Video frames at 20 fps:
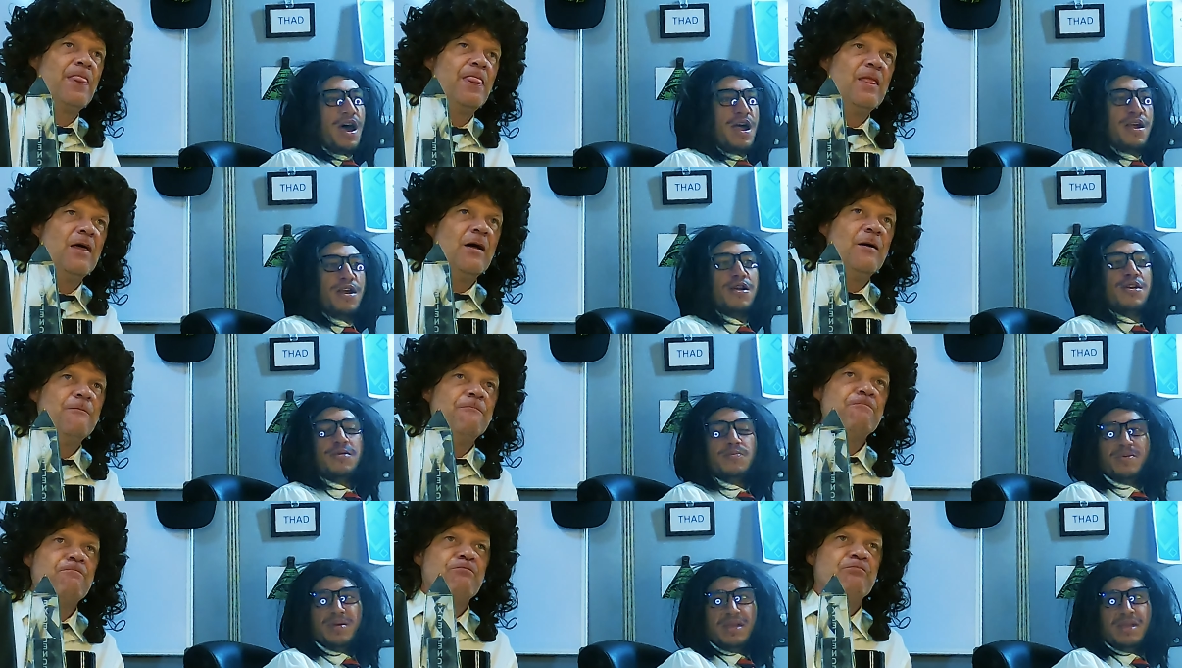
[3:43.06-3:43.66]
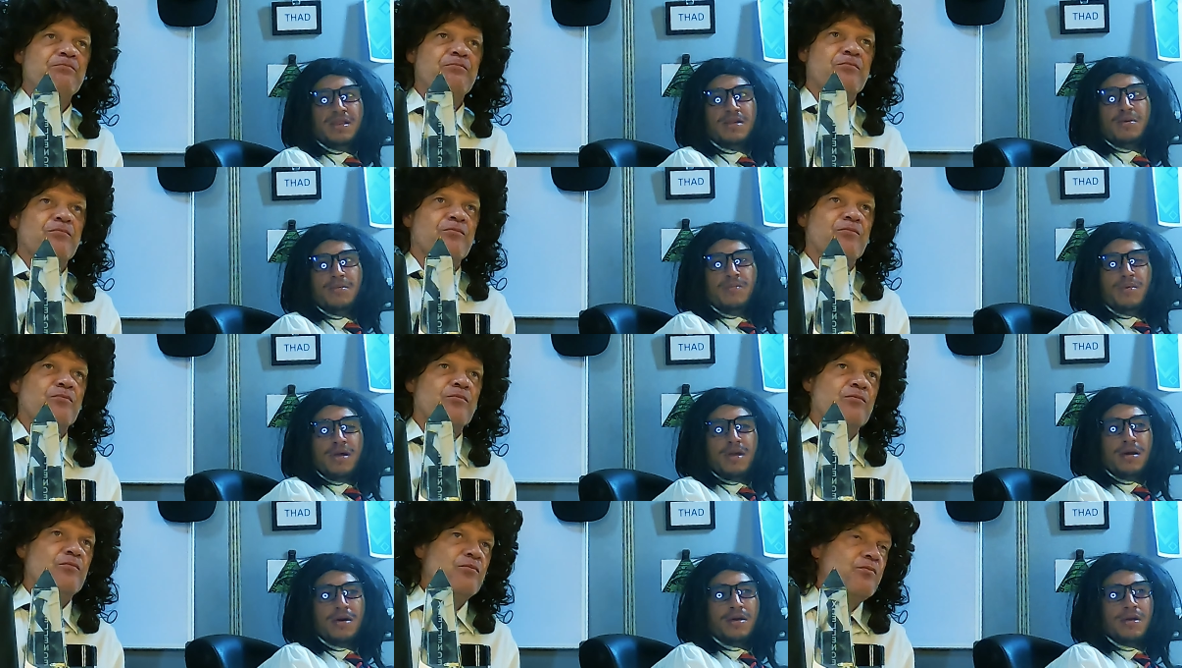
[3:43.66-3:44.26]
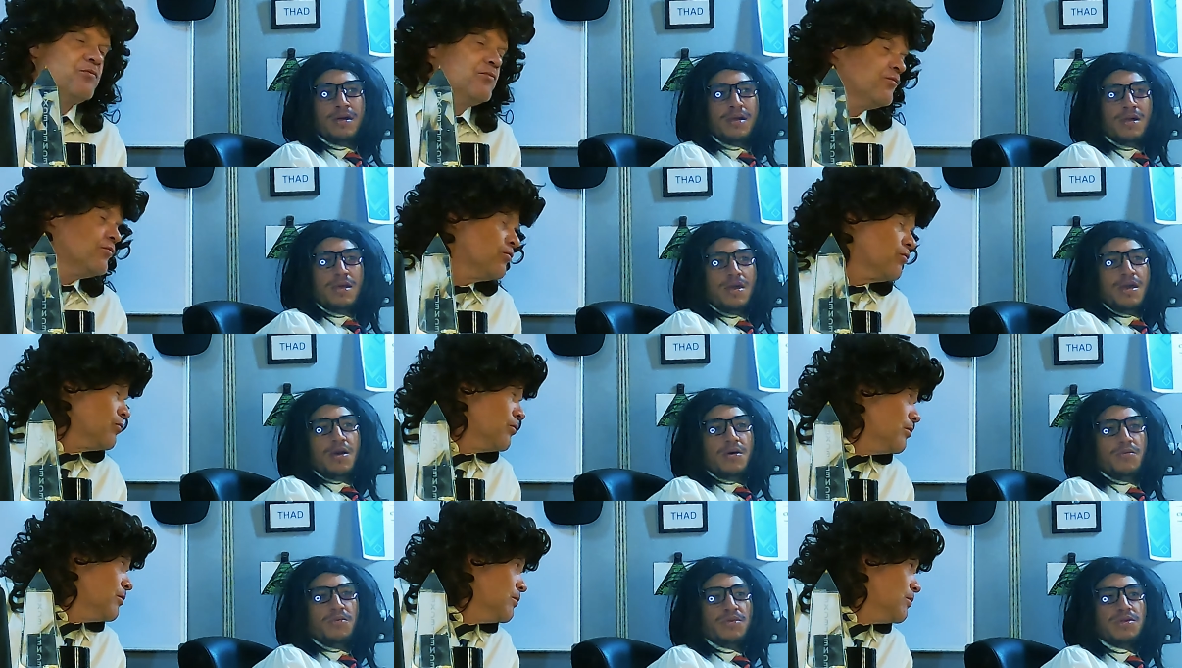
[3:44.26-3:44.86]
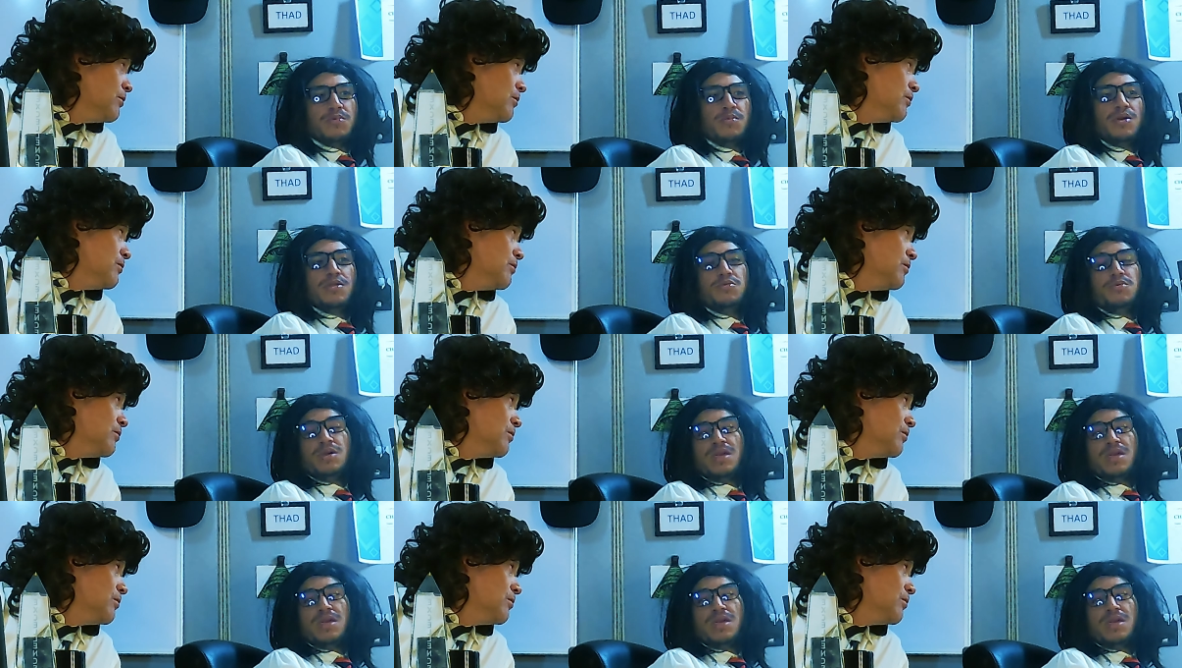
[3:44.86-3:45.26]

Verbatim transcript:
Speaker 1: I heard Peter, bro, was the one